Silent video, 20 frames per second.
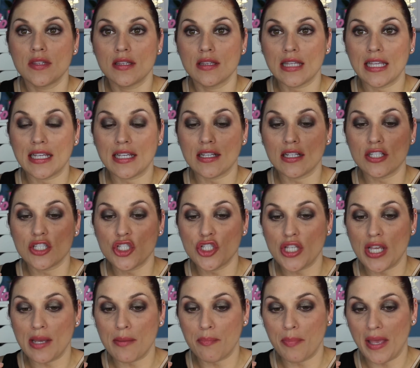like
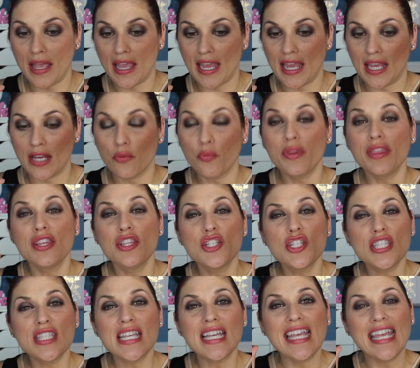champagne with
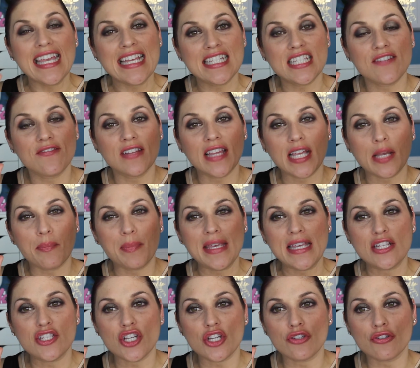just a hint of like a
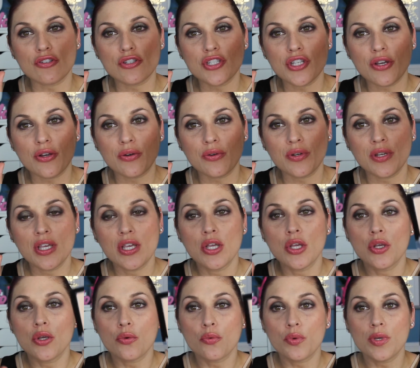peach undertone.
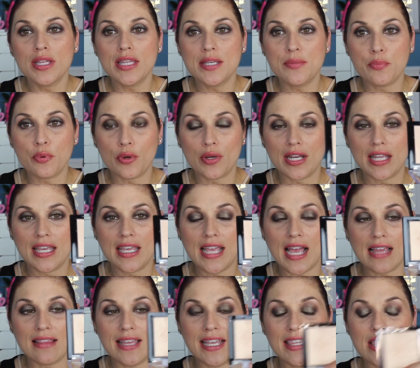Really pretty.
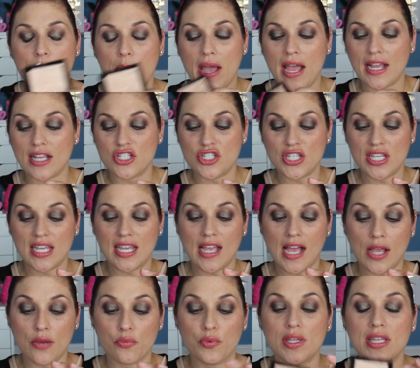I like the packaging.
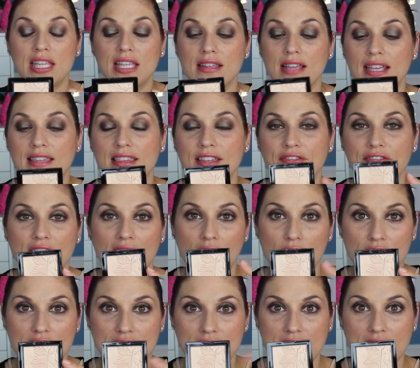I really like the
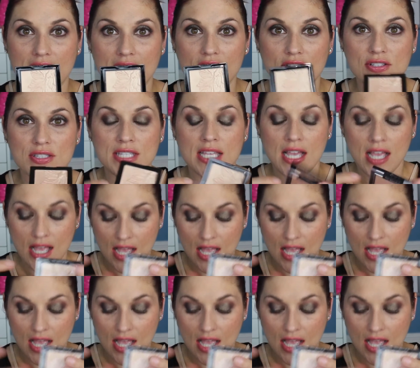flower details.